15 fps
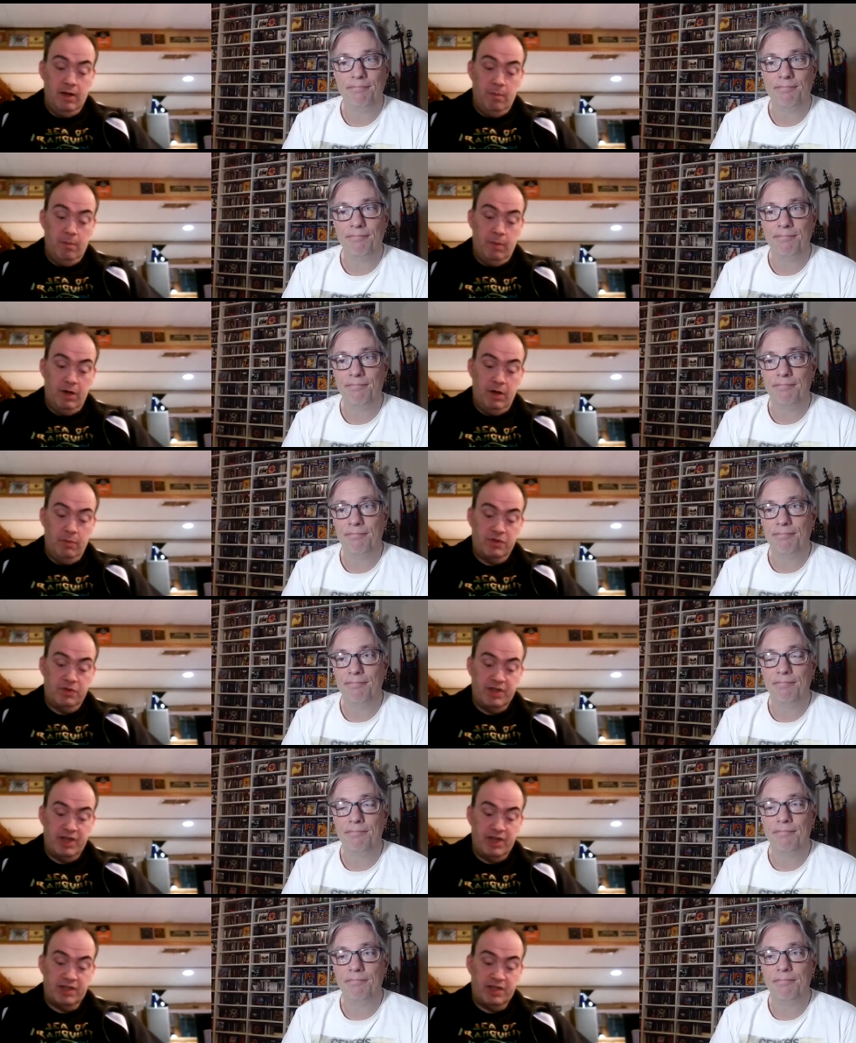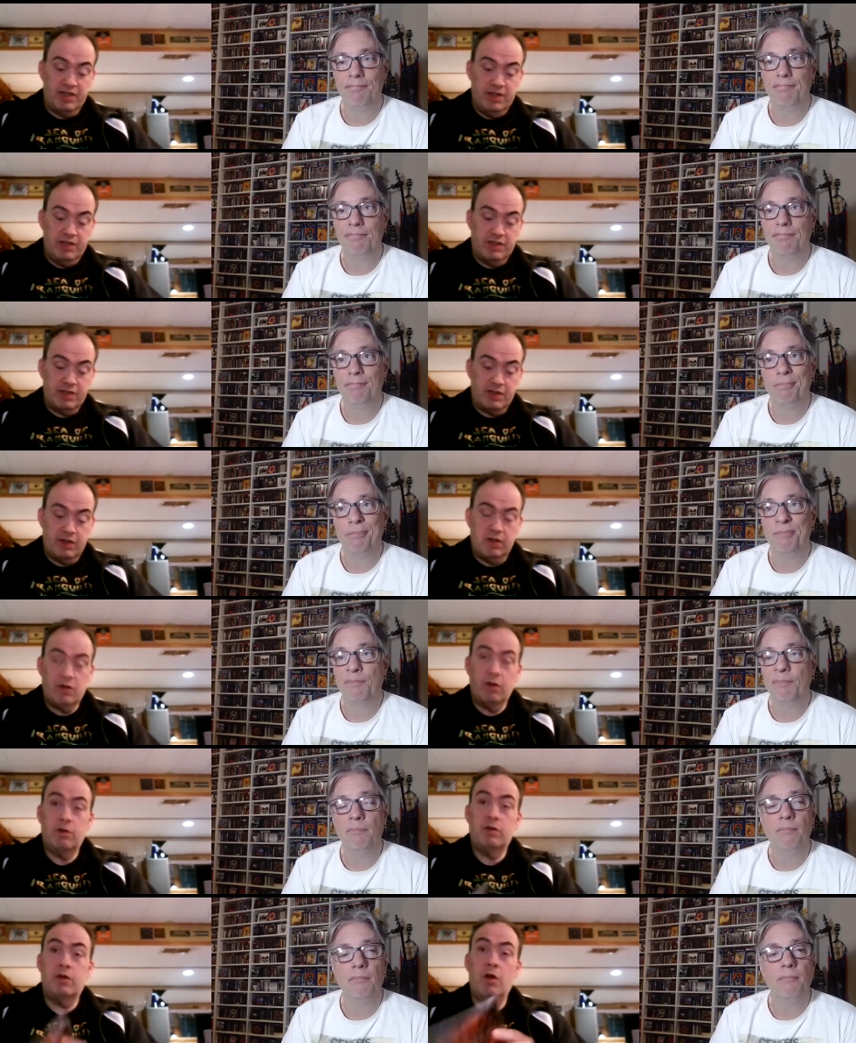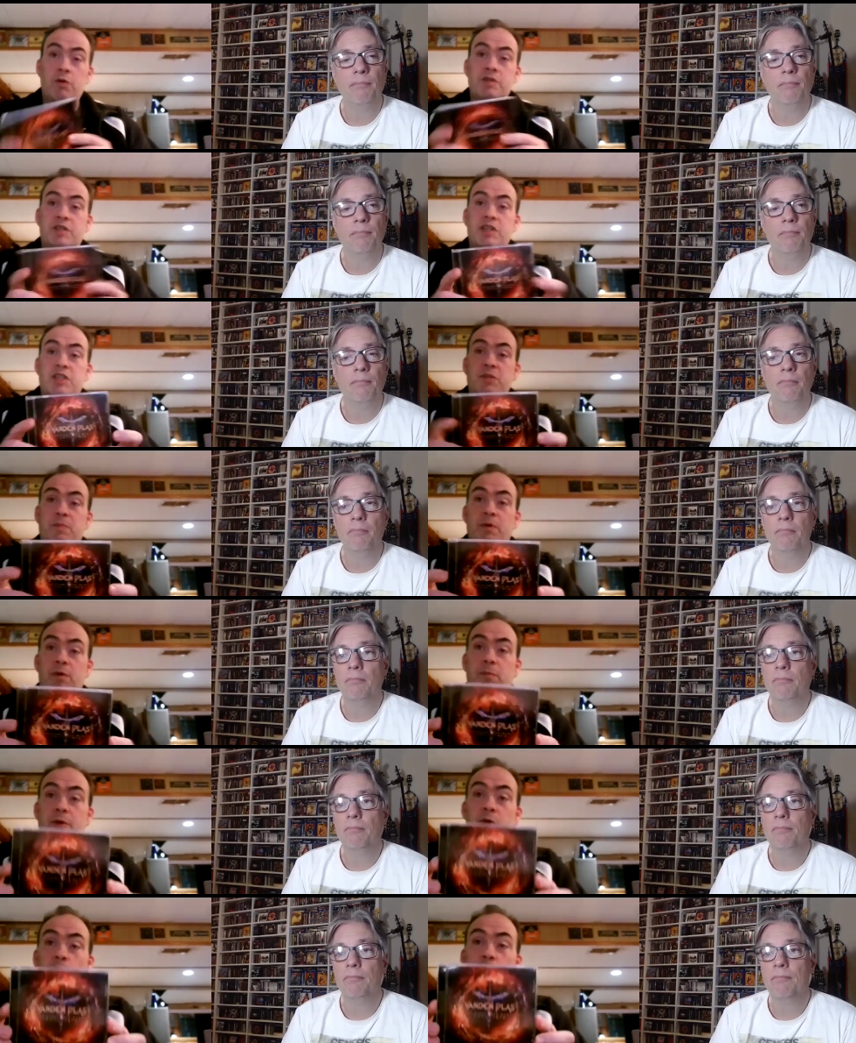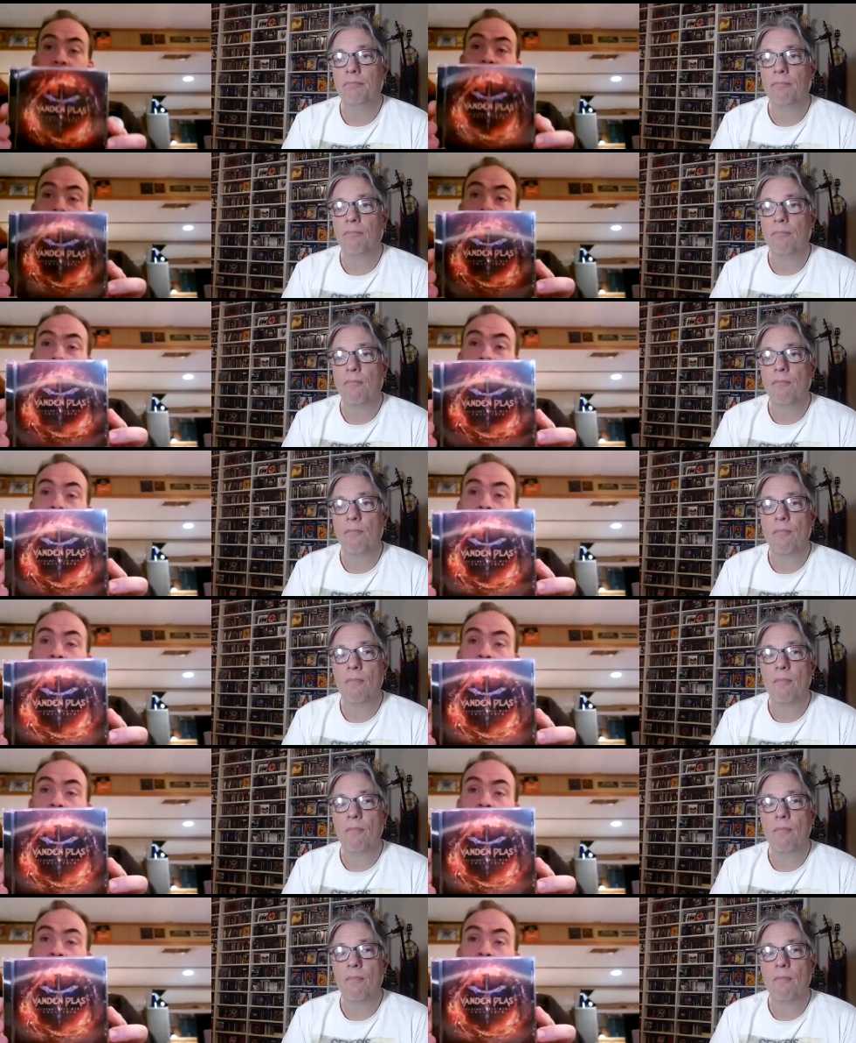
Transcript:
Speaker 1: My number six is Ghost Experiment Awakening.